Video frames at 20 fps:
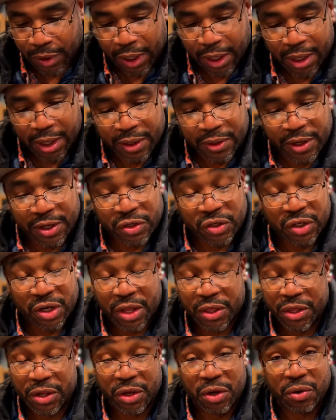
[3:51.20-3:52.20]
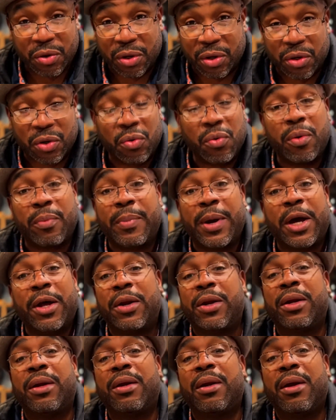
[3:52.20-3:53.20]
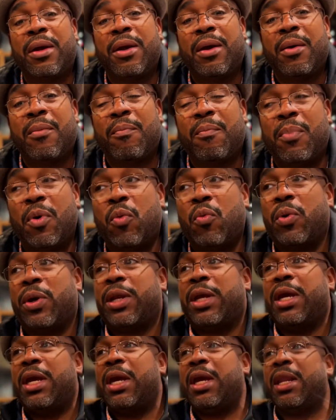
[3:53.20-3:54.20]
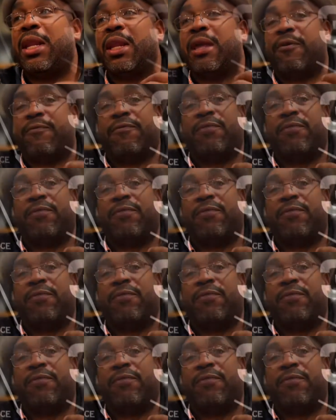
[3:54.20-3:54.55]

but there's nothing you can do about it. But what he left